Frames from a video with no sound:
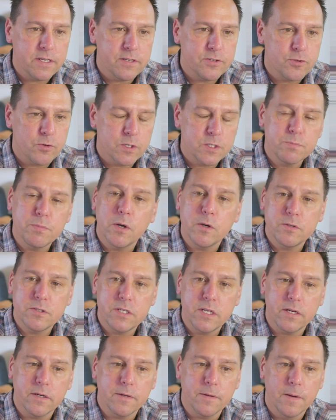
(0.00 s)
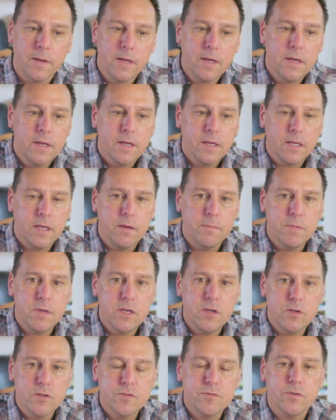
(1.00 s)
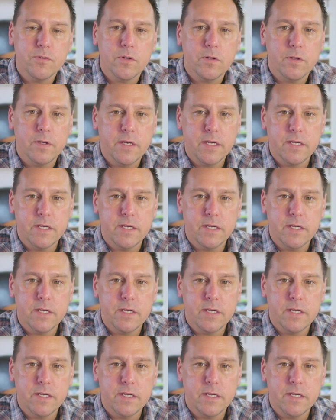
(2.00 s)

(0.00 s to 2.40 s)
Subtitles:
Short's post here can be useful